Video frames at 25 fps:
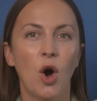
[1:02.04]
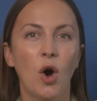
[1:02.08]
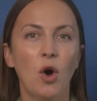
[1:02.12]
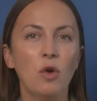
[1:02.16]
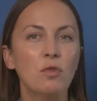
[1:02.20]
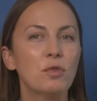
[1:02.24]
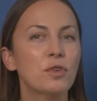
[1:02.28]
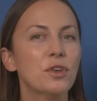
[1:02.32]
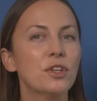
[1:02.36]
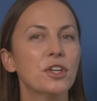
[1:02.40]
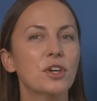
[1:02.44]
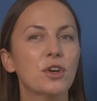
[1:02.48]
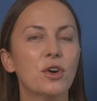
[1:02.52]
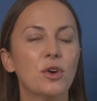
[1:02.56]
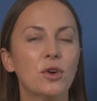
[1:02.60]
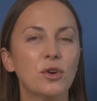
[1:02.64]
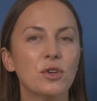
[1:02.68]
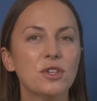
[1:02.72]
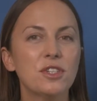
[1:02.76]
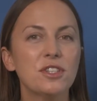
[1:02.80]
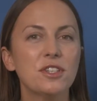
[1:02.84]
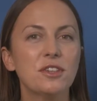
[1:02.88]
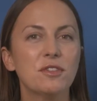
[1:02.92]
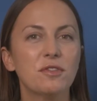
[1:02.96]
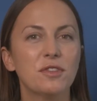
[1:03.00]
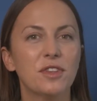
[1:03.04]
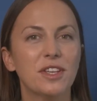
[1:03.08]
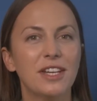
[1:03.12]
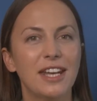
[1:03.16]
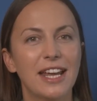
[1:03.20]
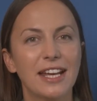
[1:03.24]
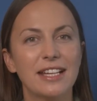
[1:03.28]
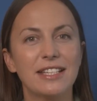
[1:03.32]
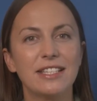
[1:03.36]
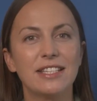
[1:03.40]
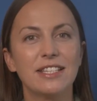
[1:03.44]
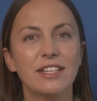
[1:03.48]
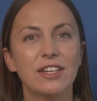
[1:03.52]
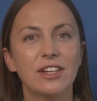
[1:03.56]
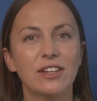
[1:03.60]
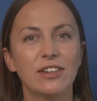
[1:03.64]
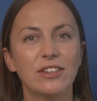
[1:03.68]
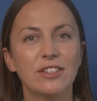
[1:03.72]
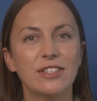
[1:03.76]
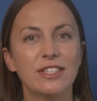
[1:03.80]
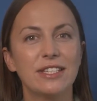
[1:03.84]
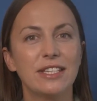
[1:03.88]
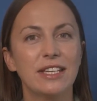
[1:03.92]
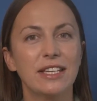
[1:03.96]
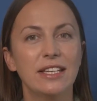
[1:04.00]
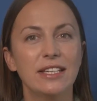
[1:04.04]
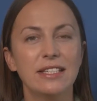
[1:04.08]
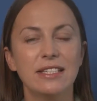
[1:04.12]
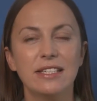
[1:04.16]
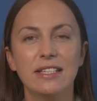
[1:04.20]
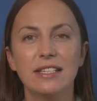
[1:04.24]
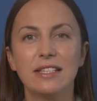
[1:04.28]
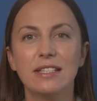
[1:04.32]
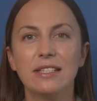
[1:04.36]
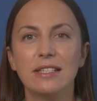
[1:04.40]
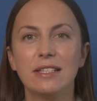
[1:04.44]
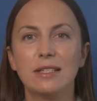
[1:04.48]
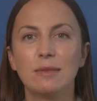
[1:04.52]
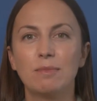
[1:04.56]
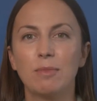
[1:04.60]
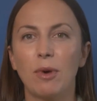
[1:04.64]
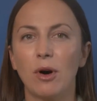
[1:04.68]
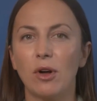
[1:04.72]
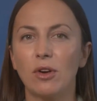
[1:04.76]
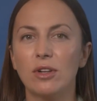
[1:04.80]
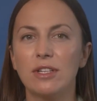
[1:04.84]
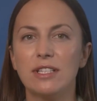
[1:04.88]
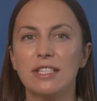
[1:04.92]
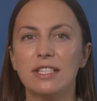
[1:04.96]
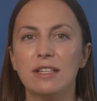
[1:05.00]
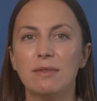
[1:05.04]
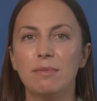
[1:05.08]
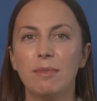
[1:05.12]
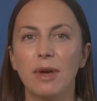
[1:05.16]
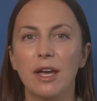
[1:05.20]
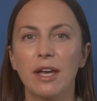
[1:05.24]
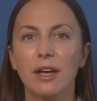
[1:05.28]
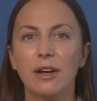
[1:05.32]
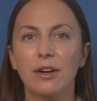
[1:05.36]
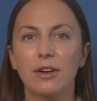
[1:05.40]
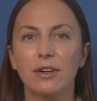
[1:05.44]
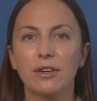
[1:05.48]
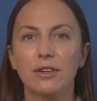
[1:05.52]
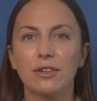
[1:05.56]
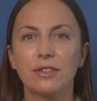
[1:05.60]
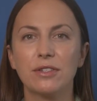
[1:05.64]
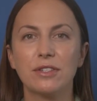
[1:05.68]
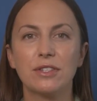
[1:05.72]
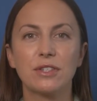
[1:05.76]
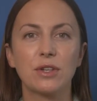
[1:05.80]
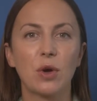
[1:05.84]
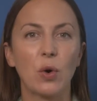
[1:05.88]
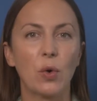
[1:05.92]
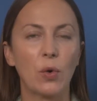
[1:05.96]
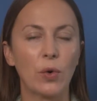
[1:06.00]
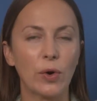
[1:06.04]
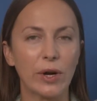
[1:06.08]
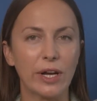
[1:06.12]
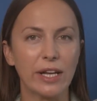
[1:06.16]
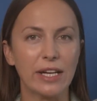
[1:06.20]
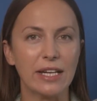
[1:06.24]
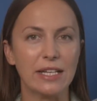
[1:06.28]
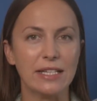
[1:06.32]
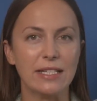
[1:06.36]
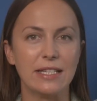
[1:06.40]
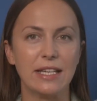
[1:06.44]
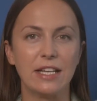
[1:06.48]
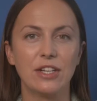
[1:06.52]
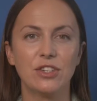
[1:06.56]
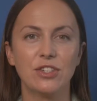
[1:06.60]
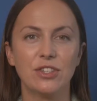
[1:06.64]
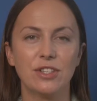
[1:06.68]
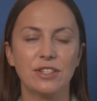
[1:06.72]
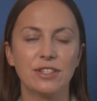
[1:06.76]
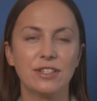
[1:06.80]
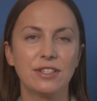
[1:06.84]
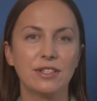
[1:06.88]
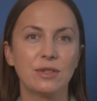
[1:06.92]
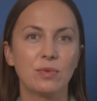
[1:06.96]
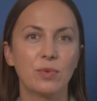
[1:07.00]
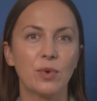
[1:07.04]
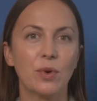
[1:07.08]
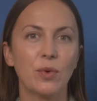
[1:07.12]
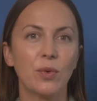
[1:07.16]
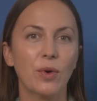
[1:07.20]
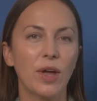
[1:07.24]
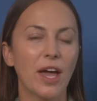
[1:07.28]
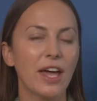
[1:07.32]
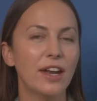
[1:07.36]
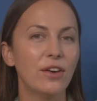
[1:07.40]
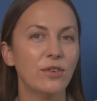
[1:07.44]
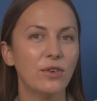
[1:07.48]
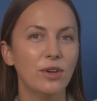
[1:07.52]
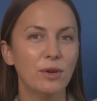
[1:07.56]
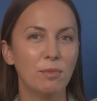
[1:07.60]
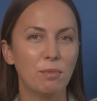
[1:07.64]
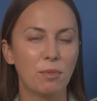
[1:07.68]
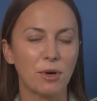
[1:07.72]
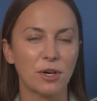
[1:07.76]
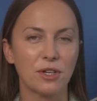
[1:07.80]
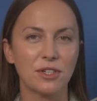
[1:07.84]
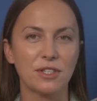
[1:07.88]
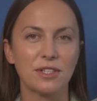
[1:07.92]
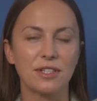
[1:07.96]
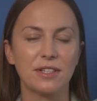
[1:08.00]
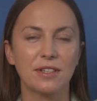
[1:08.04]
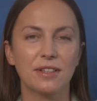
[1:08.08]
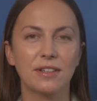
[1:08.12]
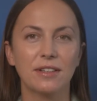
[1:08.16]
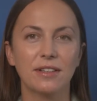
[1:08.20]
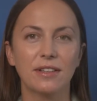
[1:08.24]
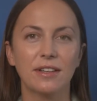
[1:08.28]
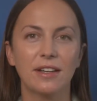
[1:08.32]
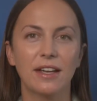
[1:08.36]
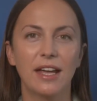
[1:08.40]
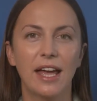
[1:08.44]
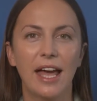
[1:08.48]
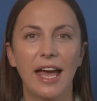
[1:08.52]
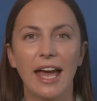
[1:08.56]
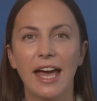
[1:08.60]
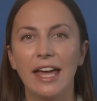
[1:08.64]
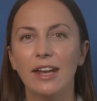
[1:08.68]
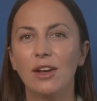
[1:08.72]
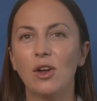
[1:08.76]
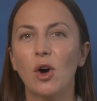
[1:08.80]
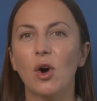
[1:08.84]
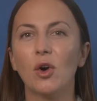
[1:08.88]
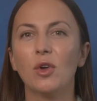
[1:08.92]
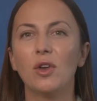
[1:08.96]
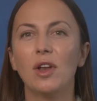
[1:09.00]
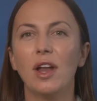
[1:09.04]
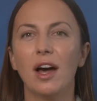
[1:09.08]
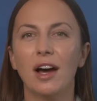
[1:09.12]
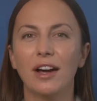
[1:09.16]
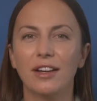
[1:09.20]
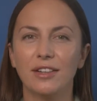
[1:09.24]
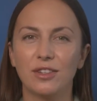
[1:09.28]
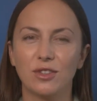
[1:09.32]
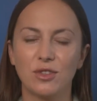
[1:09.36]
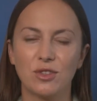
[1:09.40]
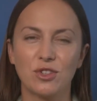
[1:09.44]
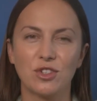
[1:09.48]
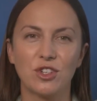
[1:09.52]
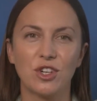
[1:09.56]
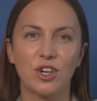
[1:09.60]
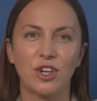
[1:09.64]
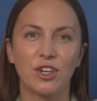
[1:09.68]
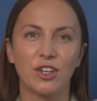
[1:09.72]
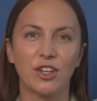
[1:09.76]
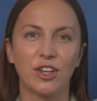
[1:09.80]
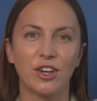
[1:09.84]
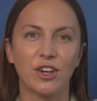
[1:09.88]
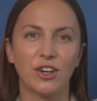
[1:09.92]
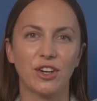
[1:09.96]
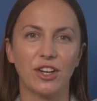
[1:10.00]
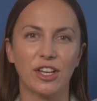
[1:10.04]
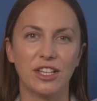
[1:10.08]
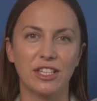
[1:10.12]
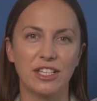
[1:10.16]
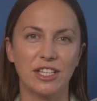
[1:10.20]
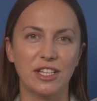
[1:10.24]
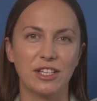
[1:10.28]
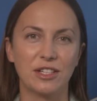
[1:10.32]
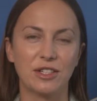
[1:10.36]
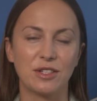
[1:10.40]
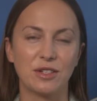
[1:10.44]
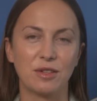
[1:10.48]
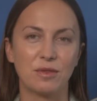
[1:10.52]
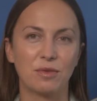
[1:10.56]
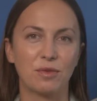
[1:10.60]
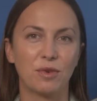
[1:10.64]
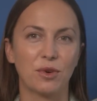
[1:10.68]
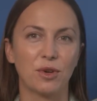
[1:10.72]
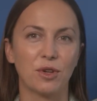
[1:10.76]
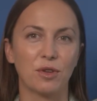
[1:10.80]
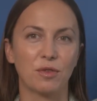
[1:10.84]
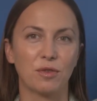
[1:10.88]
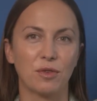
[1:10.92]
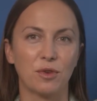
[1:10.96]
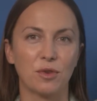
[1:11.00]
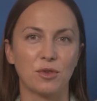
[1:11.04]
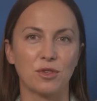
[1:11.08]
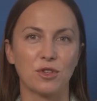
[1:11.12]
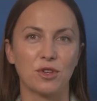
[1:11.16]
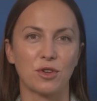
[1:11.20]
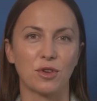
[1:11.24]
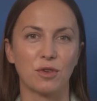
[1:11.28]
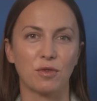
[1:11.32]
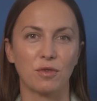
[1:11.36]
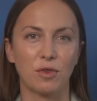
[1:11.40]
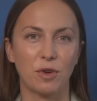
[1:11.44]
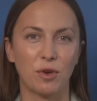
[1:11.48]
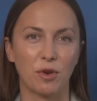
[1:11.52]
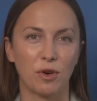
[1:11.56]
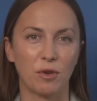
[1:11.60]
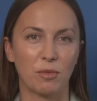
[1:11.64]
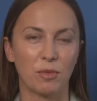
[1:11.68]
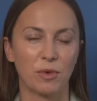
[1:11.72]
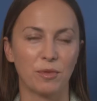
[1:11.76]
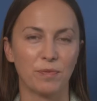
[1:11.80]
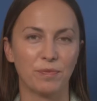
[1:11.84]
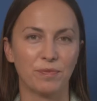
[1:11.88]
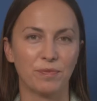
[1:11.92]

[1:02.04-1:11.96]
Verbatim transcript: Over the course of the next year, citizens, policymakers, organizations will gather in person and online to share their ideas for the future of Europe.